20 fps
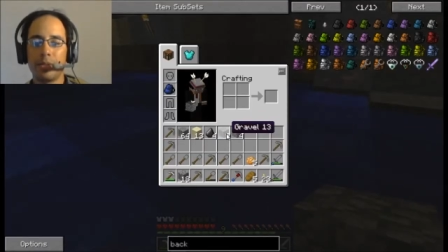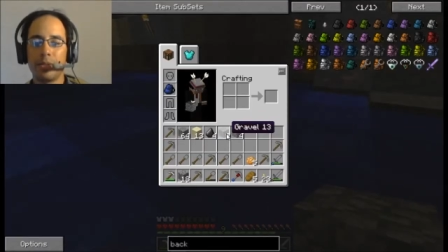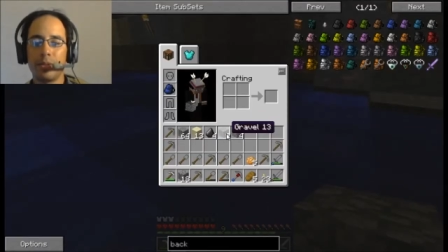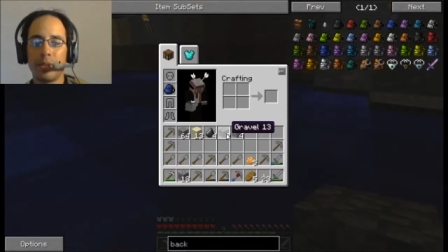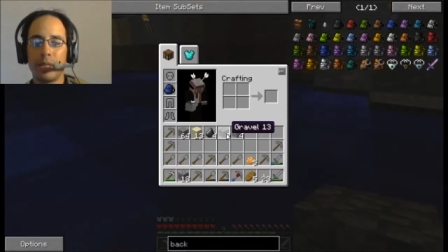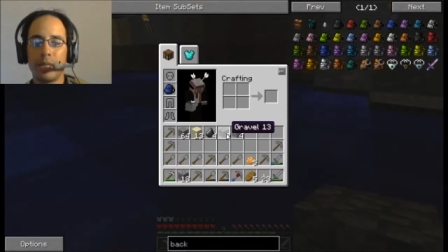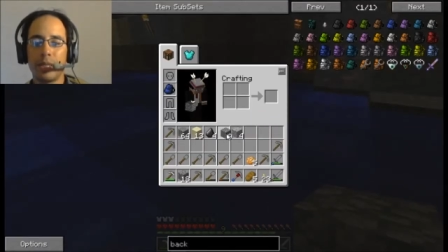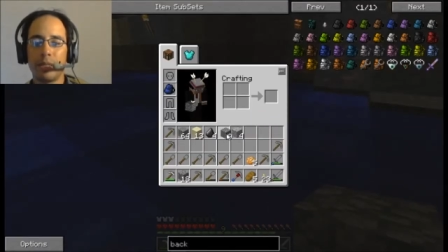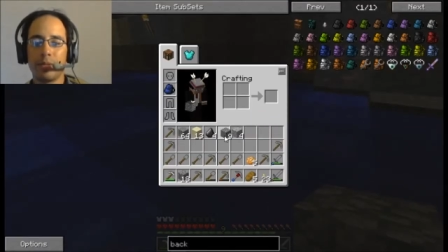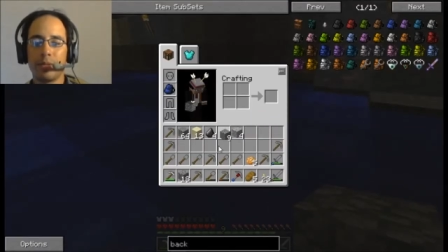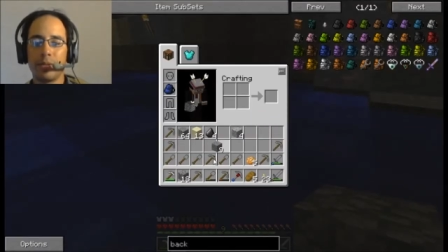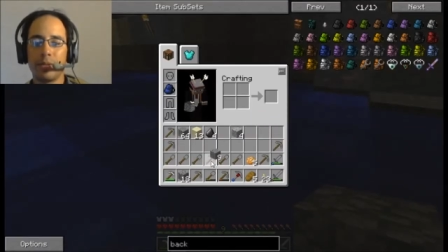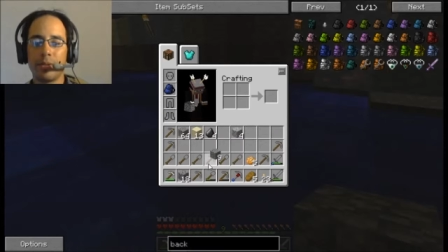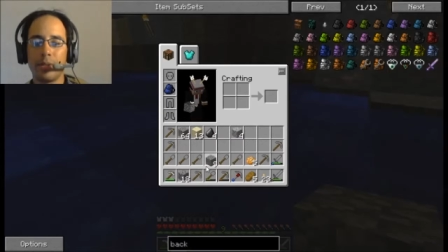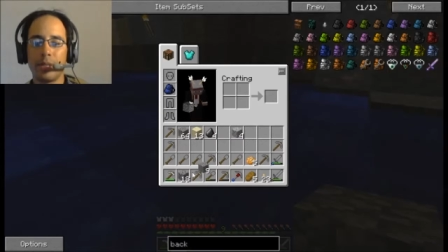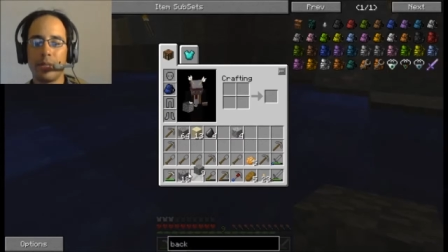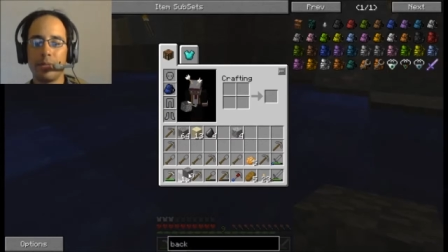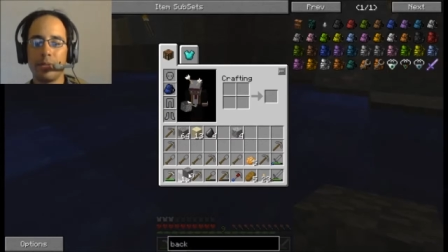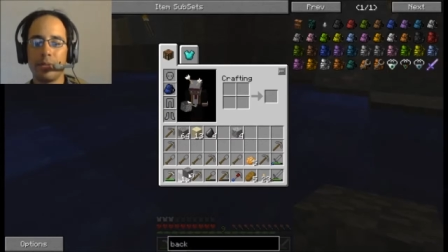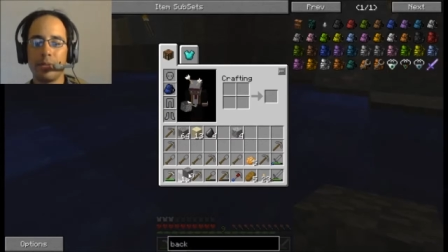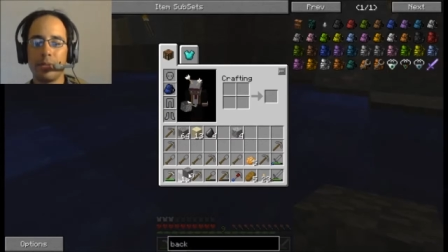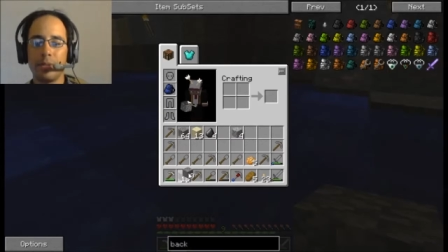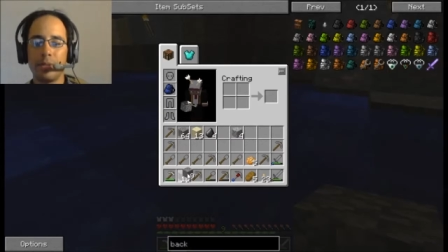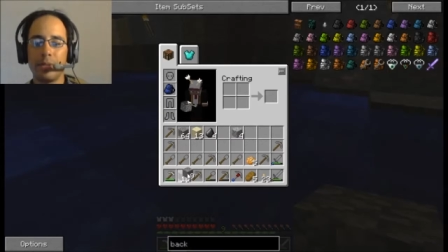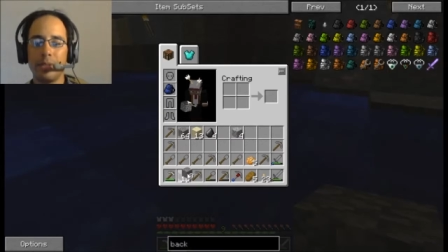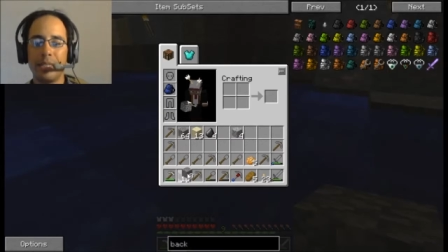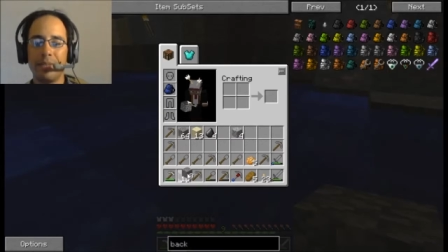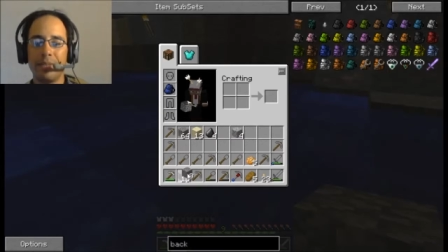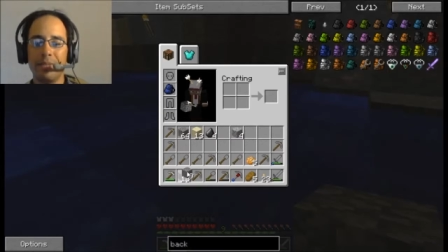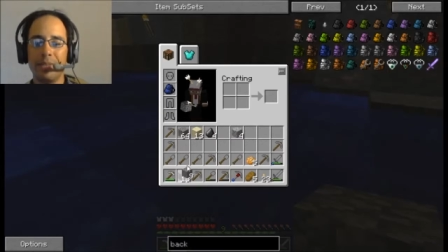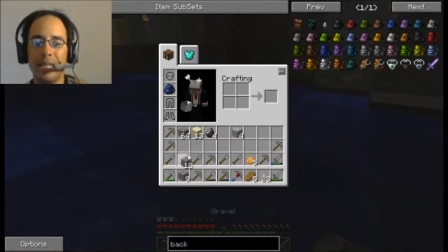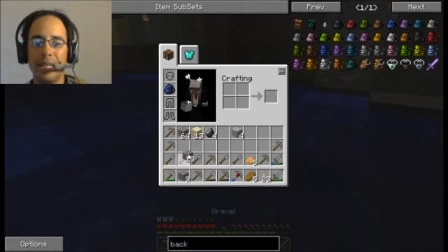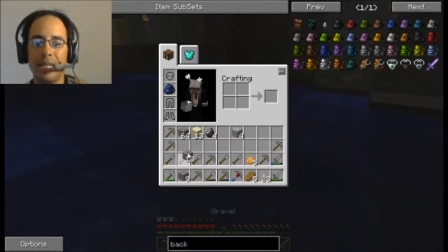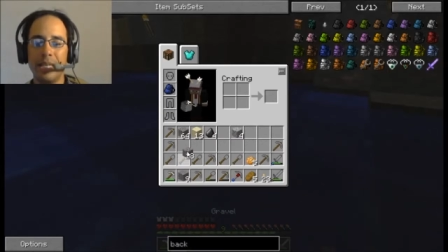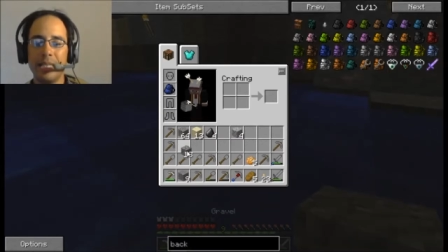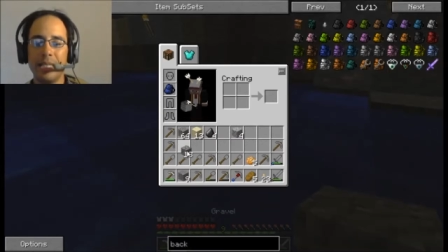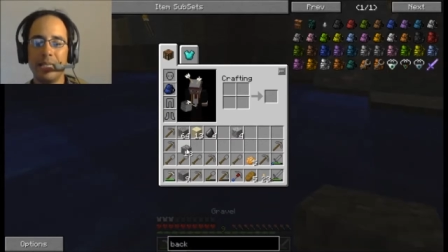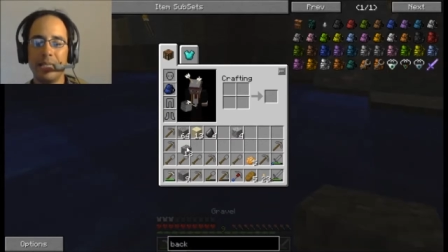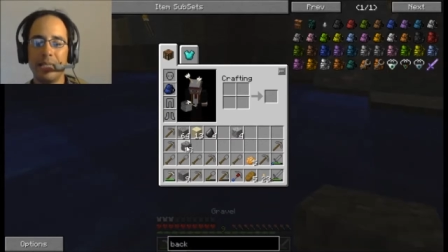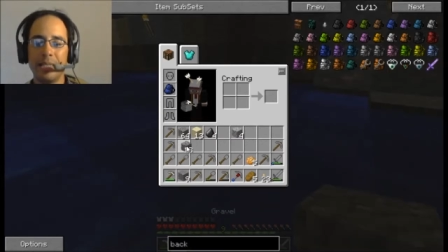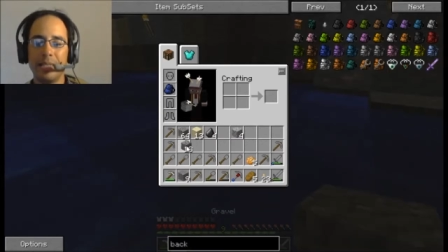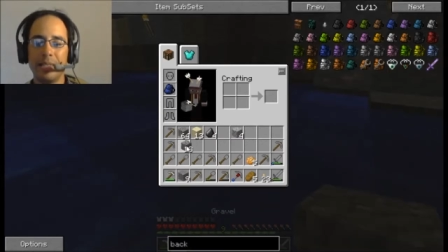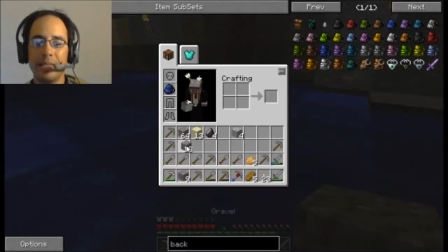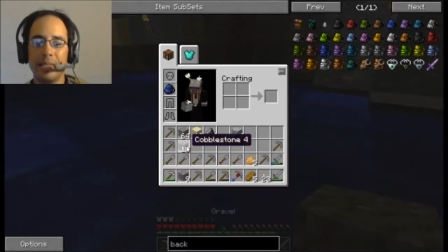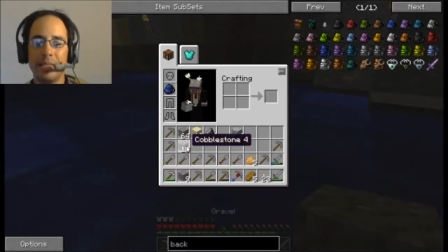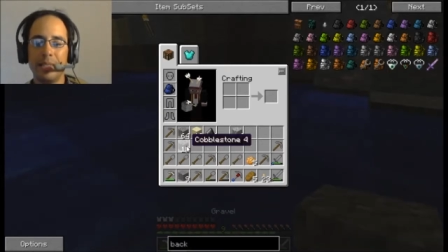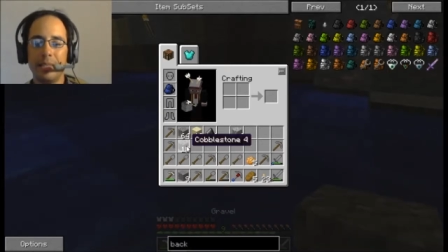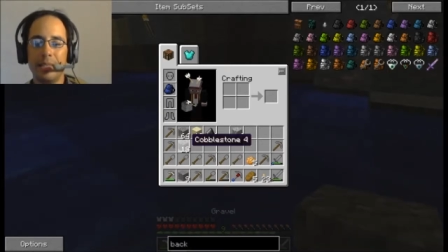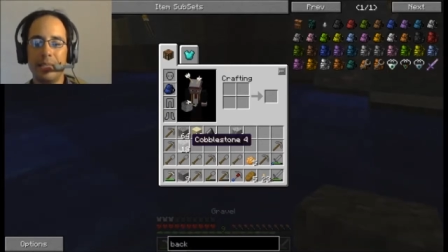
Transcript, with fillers: how much do I have? Gravel? I only have nine.